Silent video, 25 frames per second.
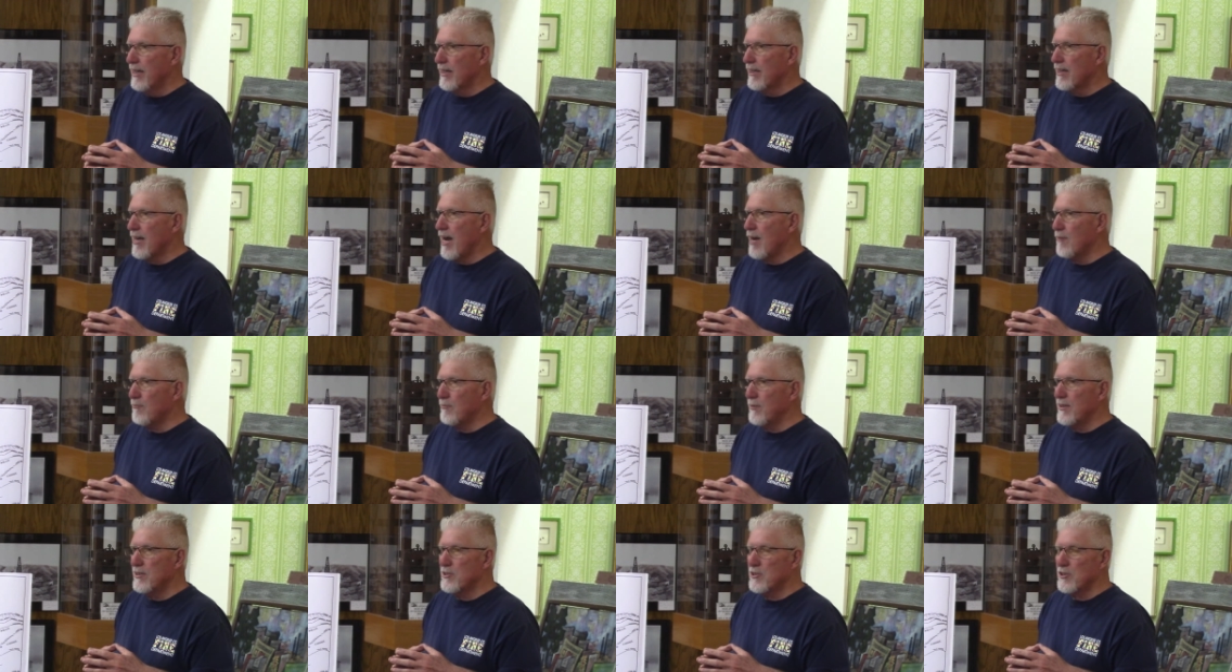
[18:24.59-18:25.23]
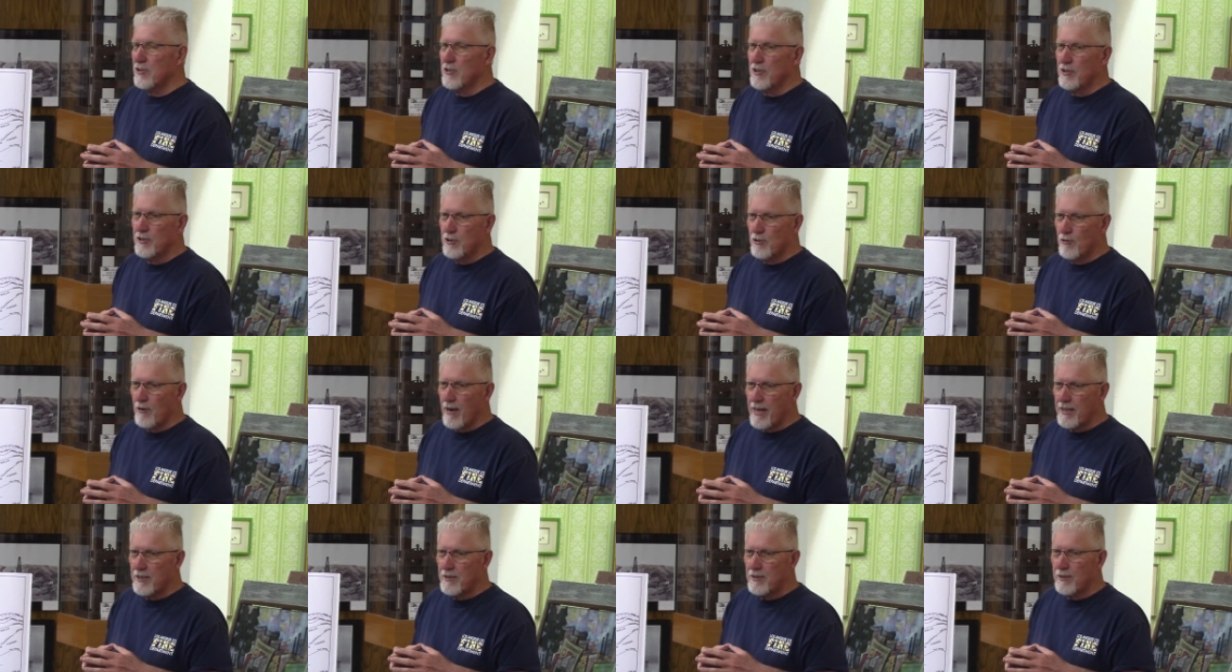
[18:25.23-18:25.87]
copies of the
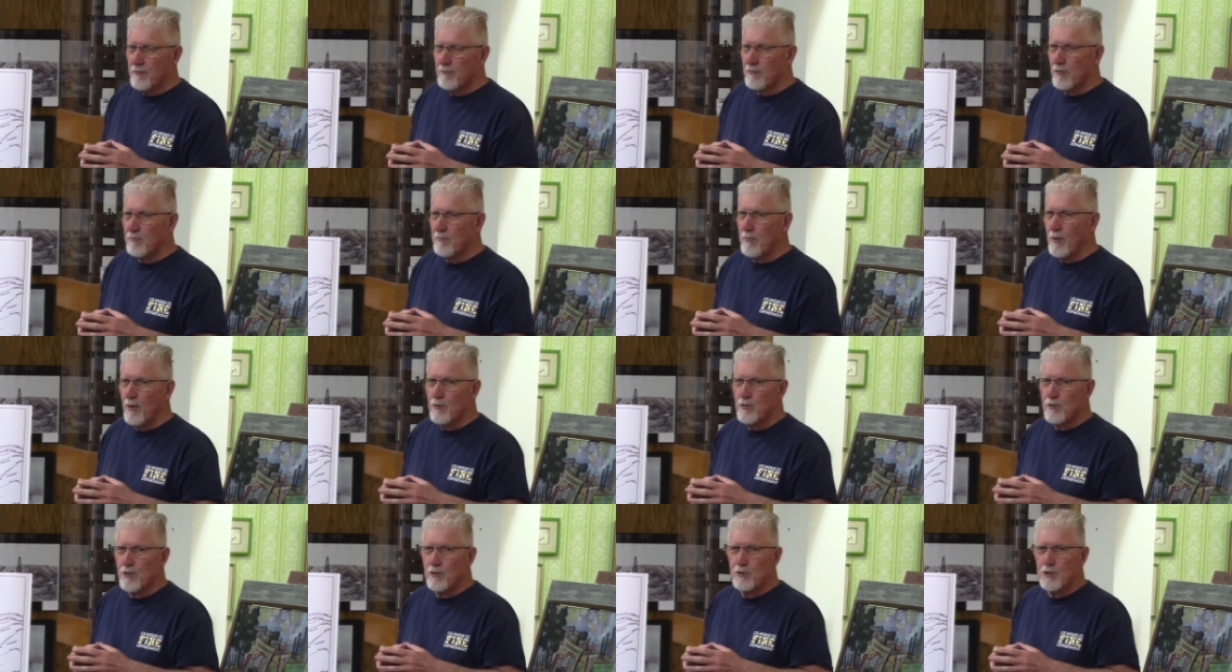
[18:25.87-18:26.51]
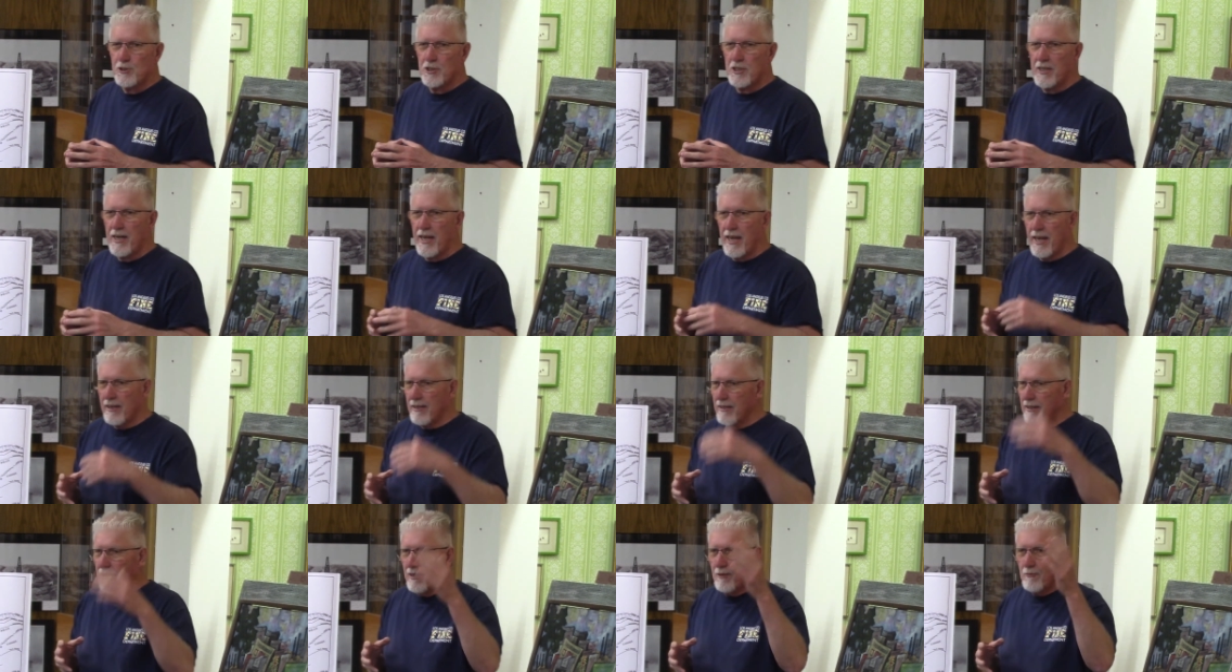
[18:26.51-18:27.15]
directory for Pozo
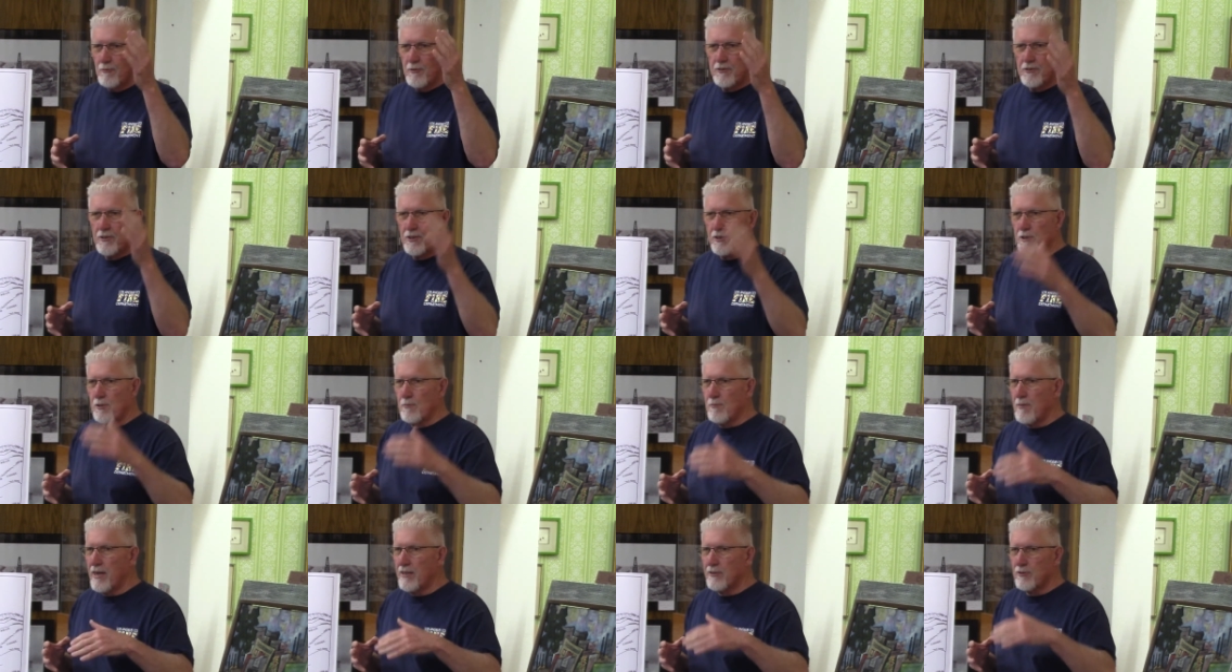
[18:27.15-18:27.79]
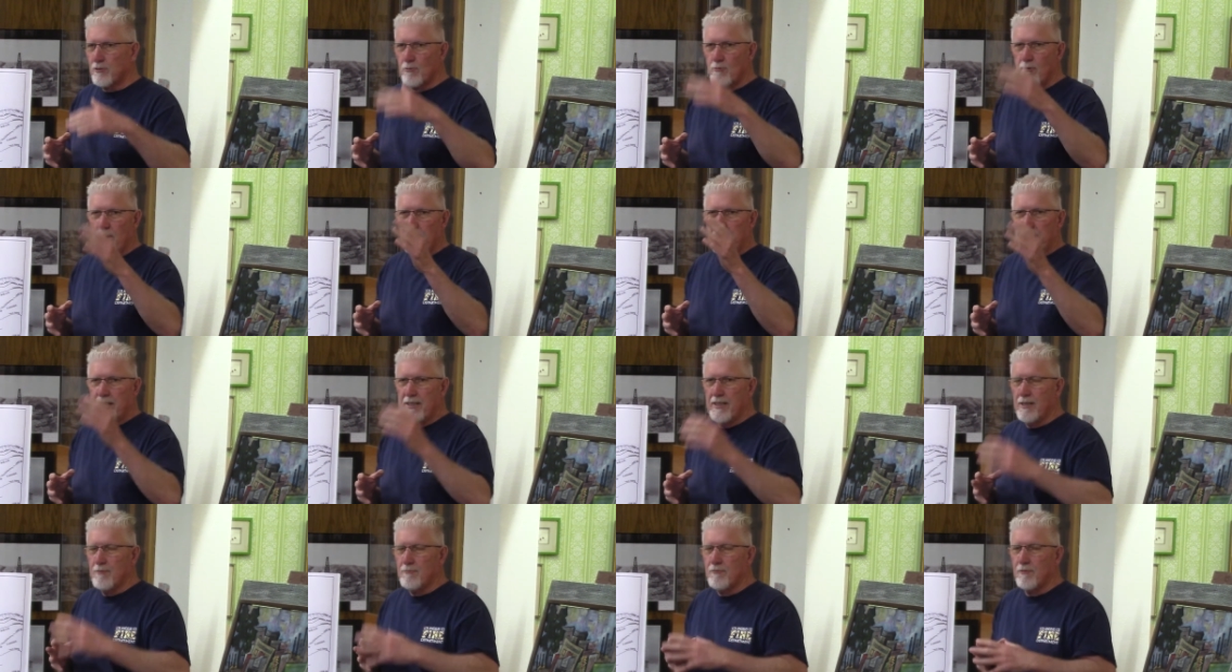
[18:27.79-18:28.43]
Oceanic when there's about 20
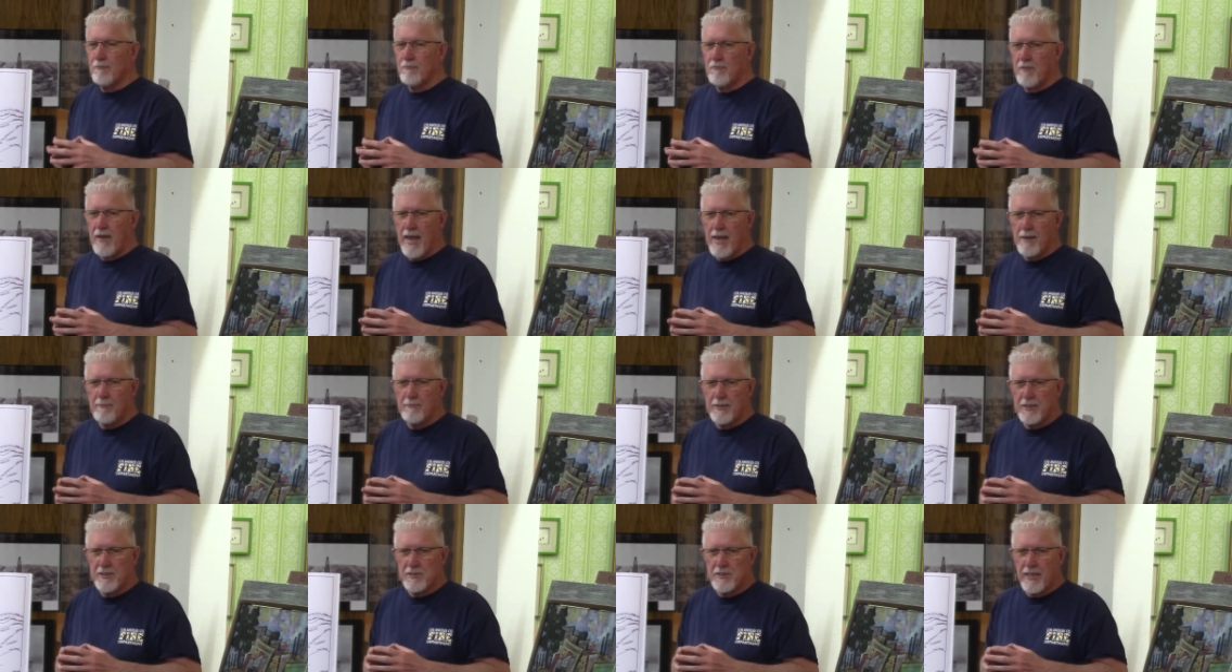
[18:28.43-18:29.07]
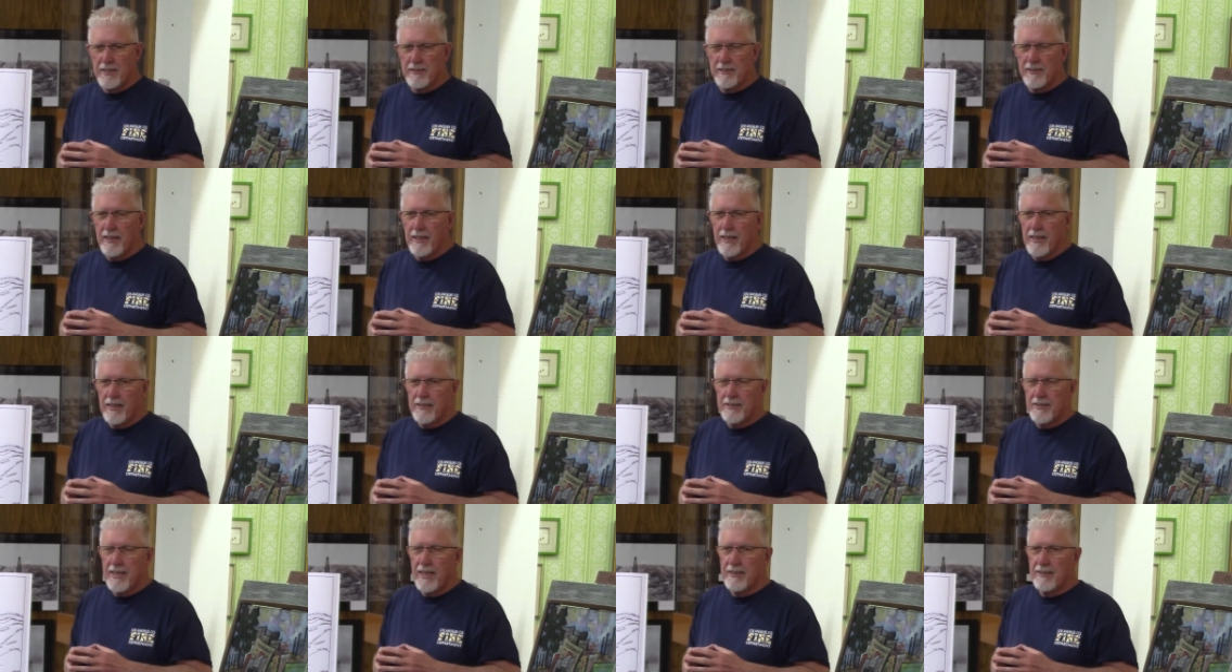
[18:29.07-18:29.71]
different families that,
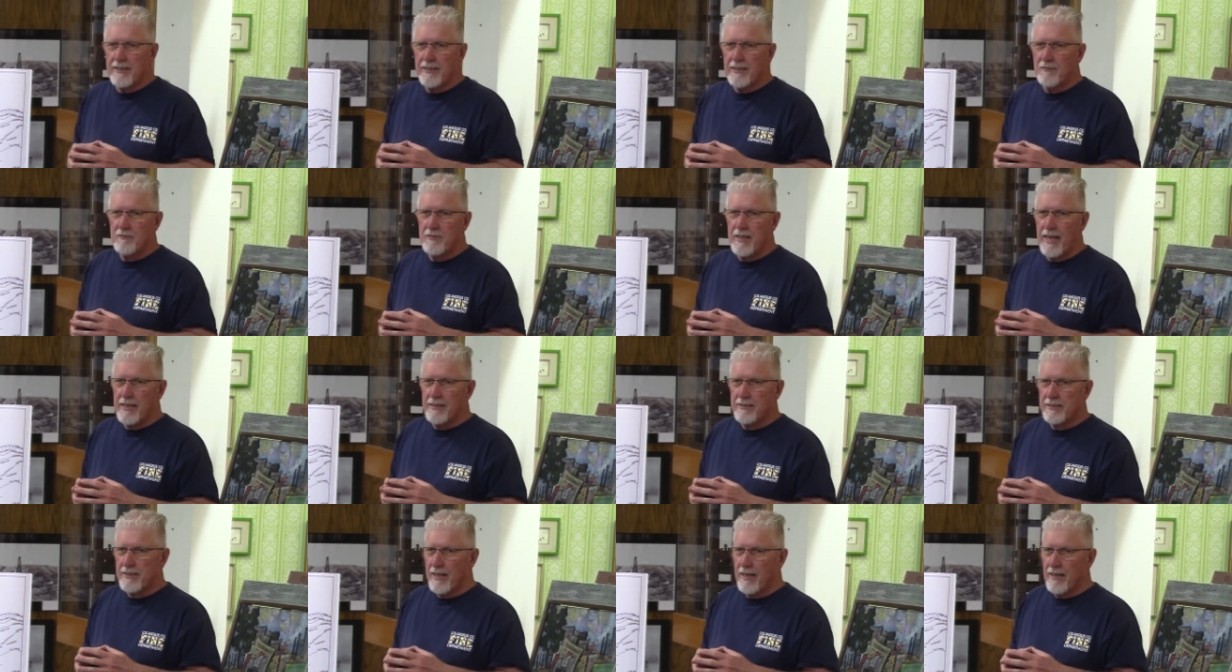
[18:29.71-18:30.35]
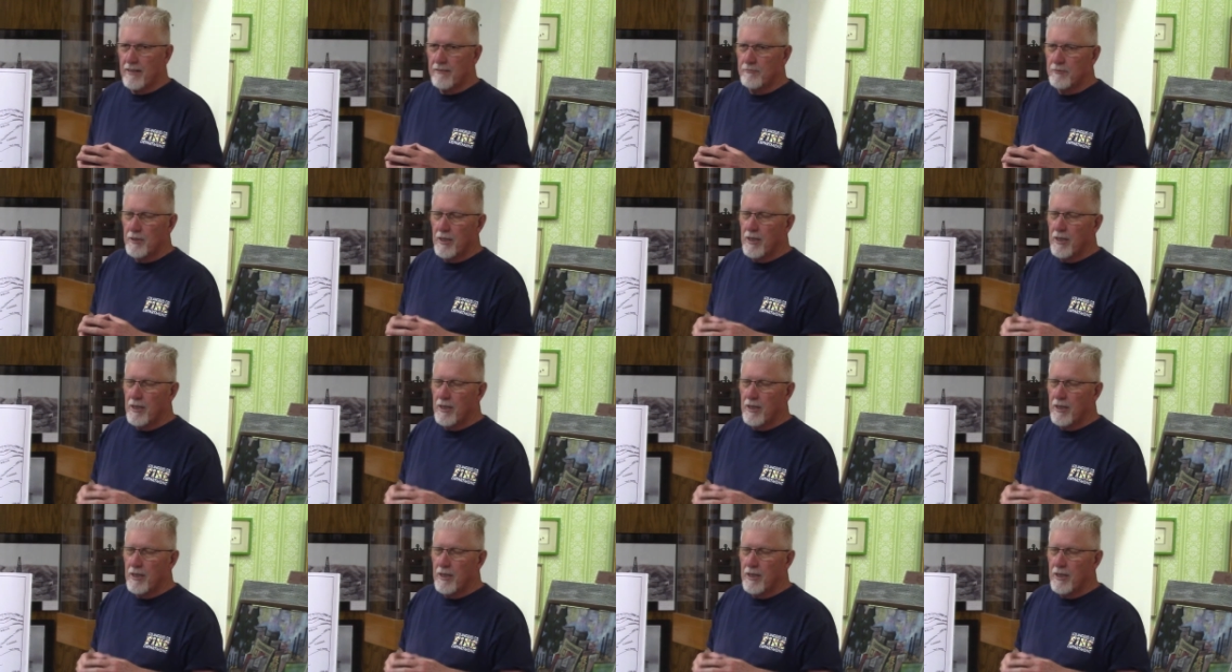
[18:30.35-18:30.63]
that lived out there.